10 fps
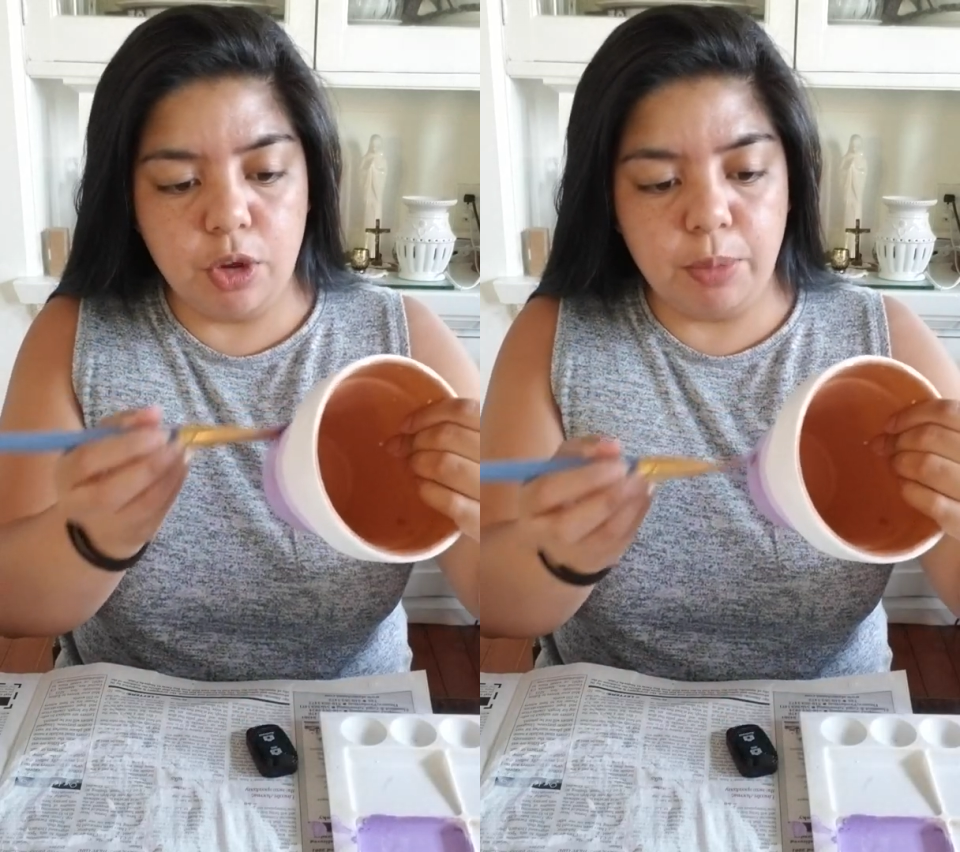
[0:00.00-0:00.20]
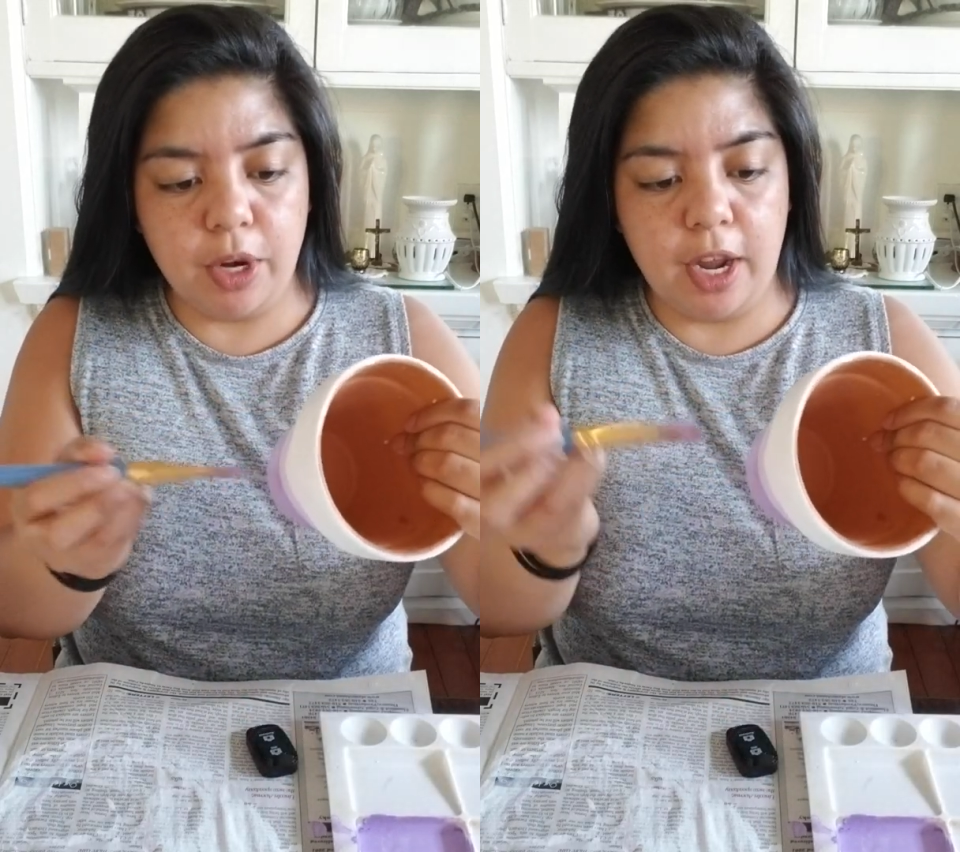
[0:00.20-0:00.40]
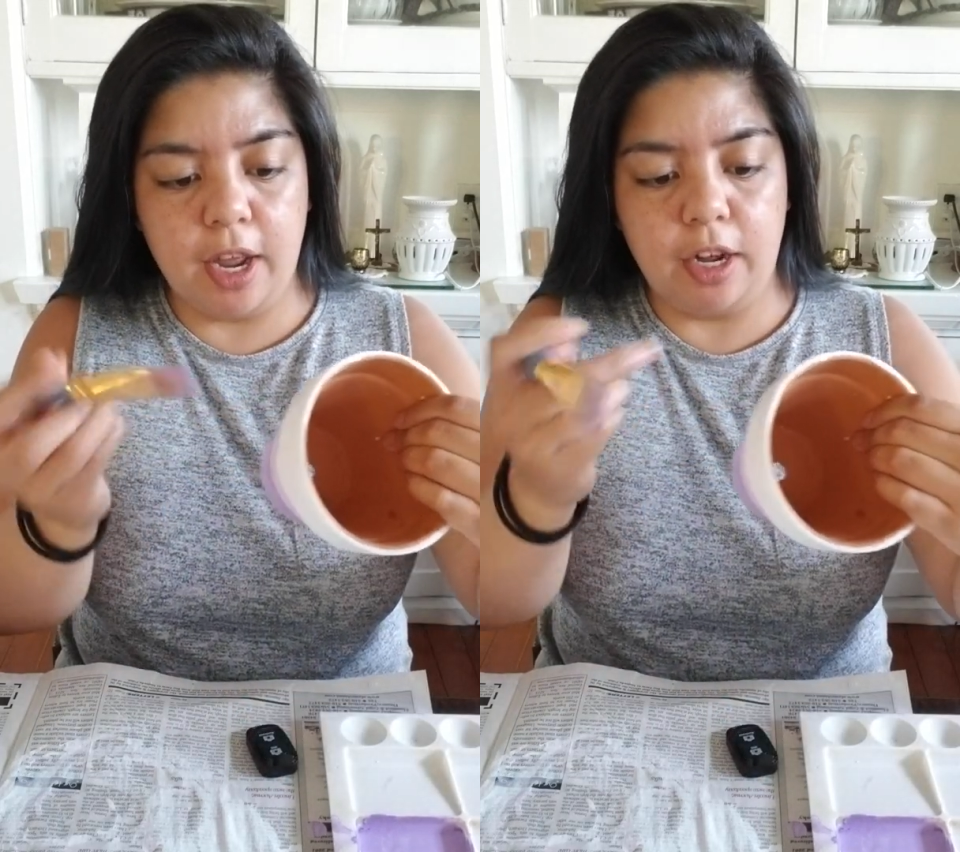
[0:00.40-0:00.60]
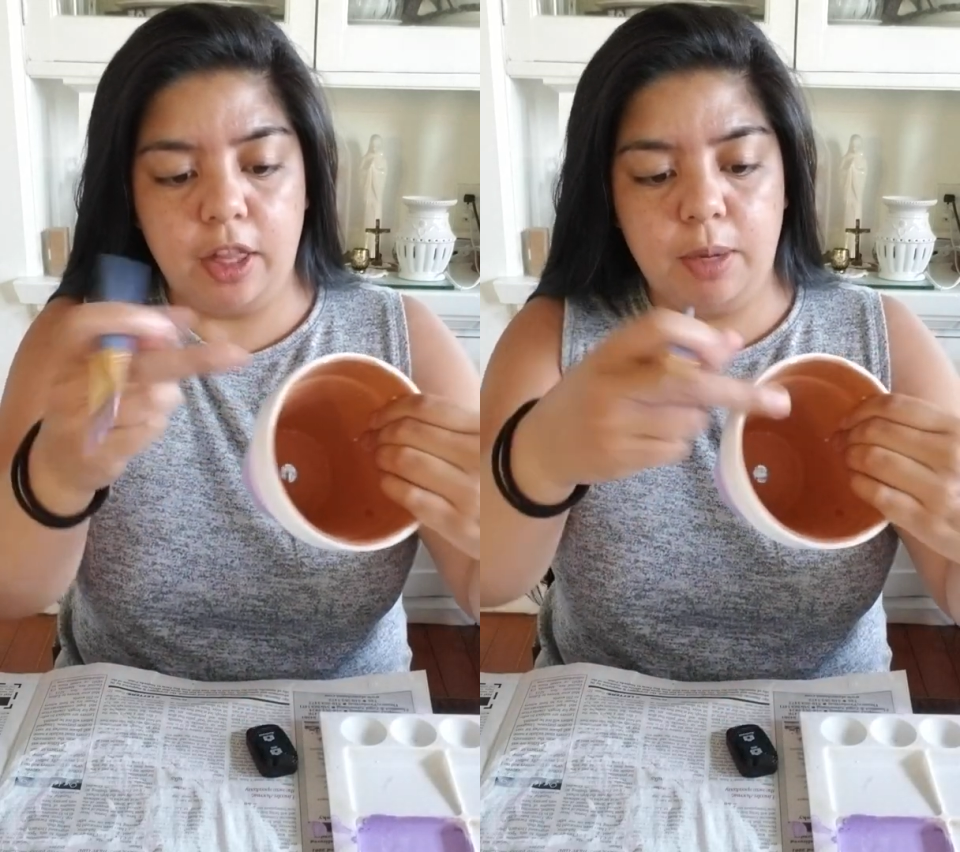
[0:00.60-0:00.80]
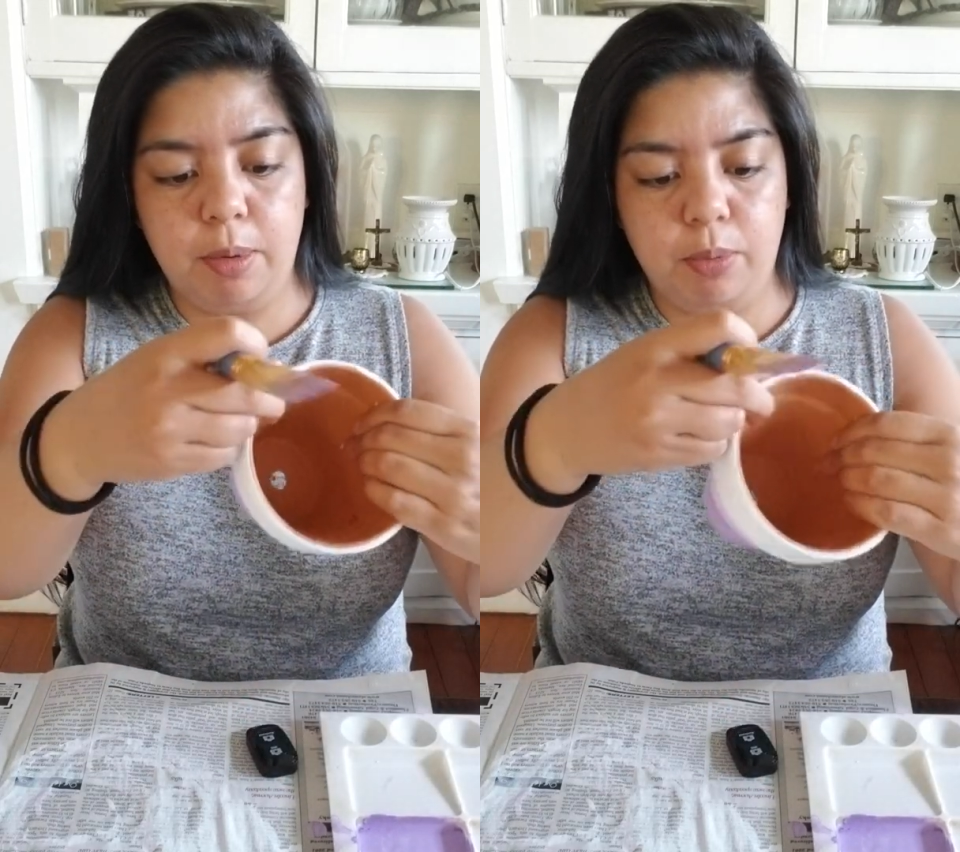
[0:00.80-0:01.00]
I'm gonna add a
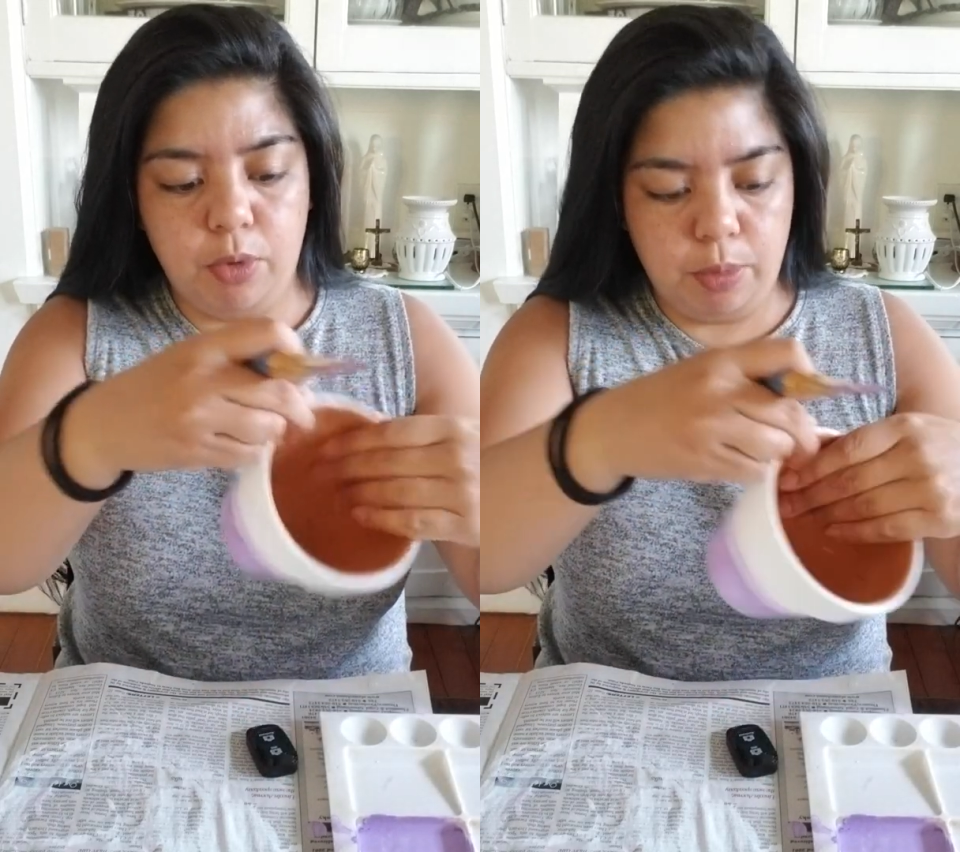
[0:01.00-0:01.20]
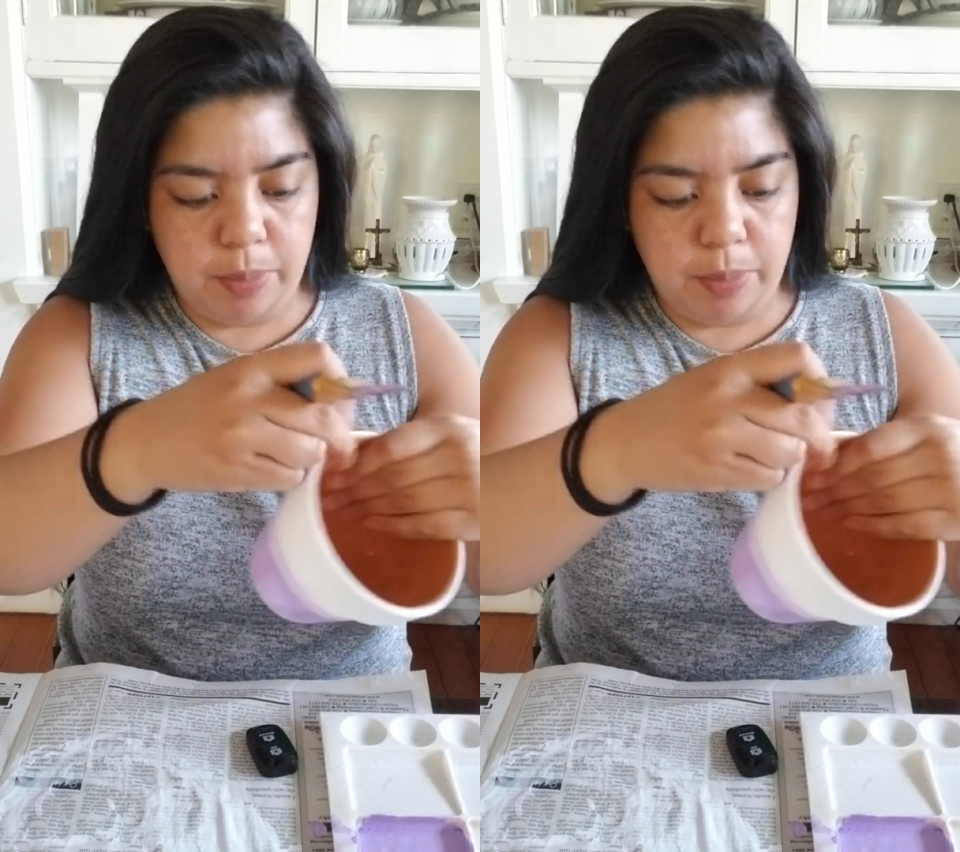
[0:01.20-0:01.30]
little bit more